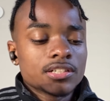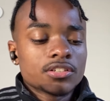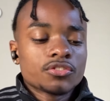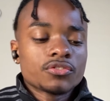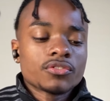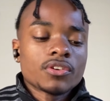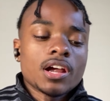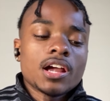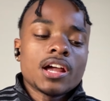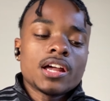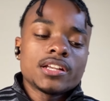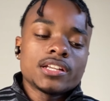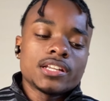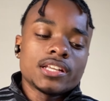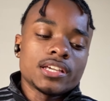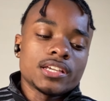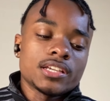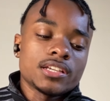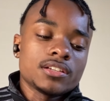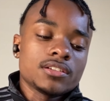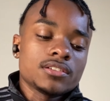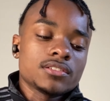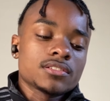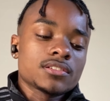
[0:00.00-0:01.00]

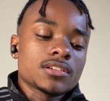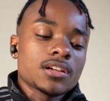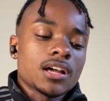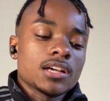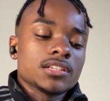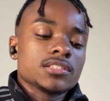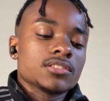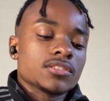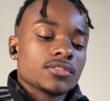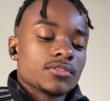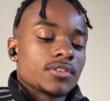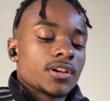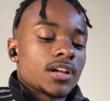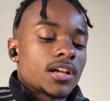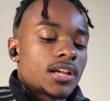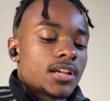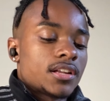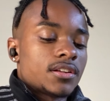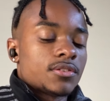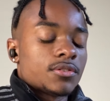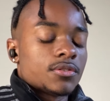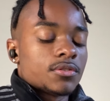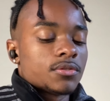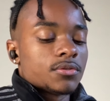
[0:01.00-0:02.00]
Grande, Casa
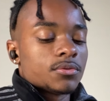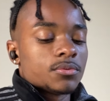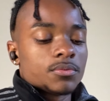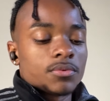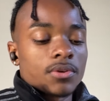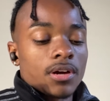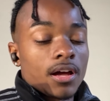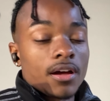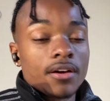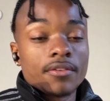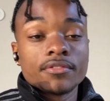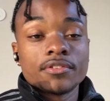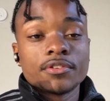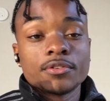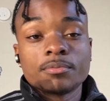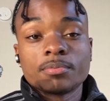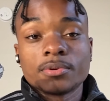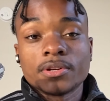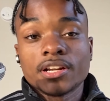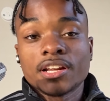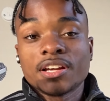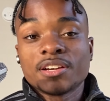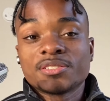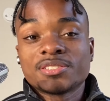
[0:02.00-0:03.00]
Grande, or however you
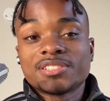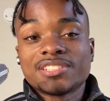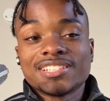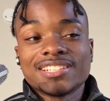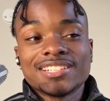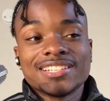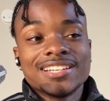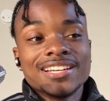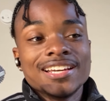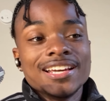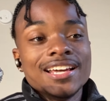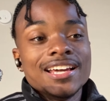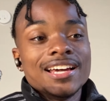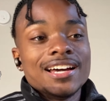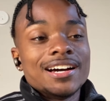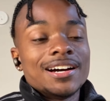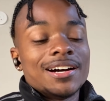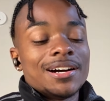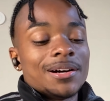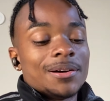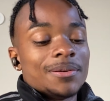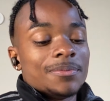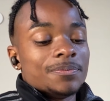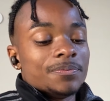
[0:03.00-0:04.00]
pronounce it.
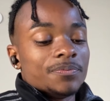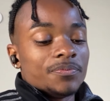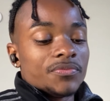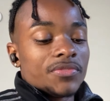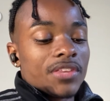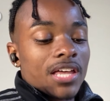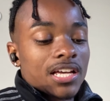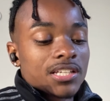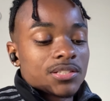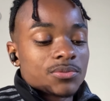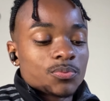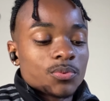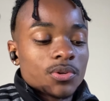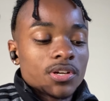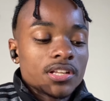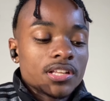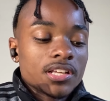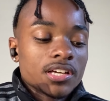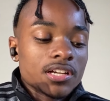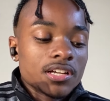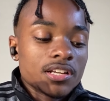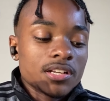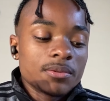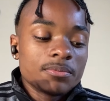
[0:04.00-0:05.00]
Um, that's where
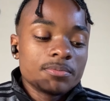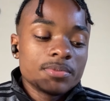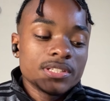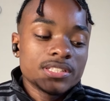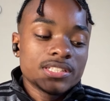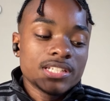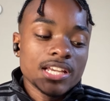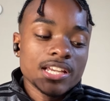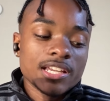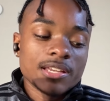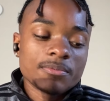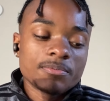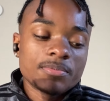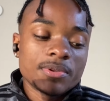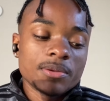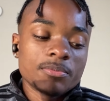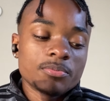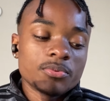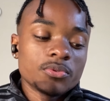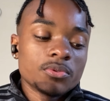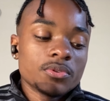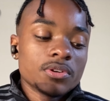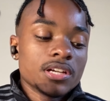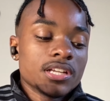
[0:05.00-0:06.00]
they're gonna be taking
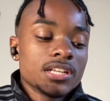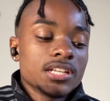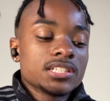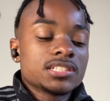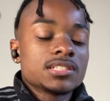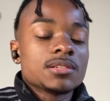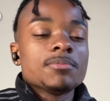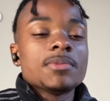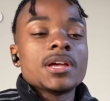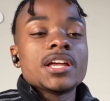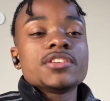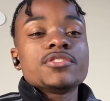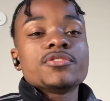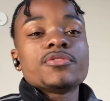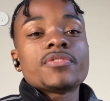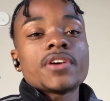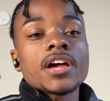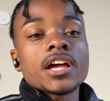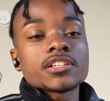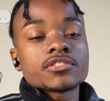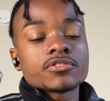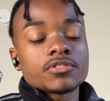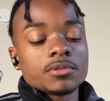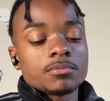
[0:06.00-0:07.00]
people, and it's a
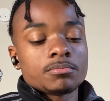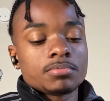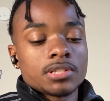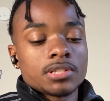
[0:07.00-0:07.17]
manufacturing